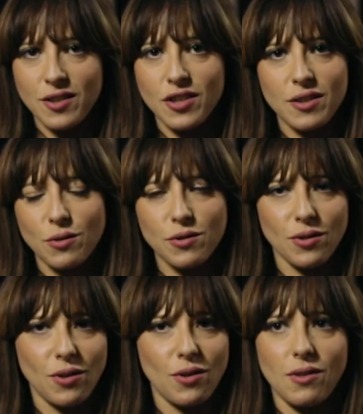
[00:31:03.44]
and she's
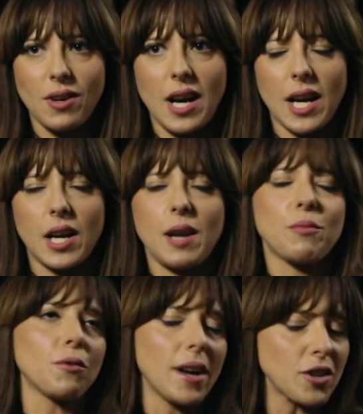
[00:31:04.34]
also a great
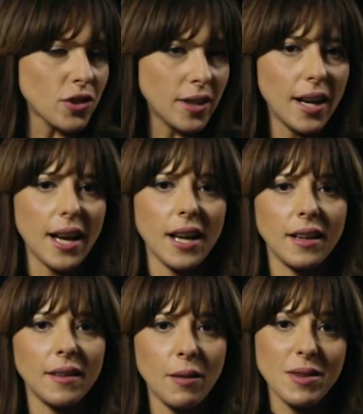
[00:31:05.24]
professional. And
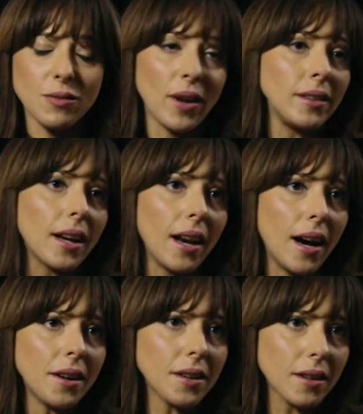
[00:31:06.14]
the name is Wendy
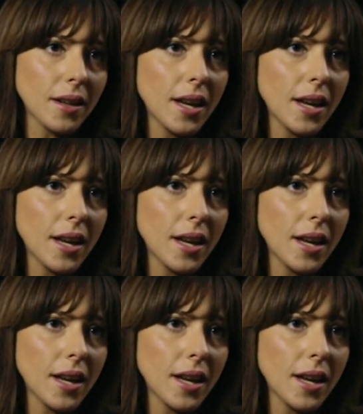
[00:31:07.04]
Clark.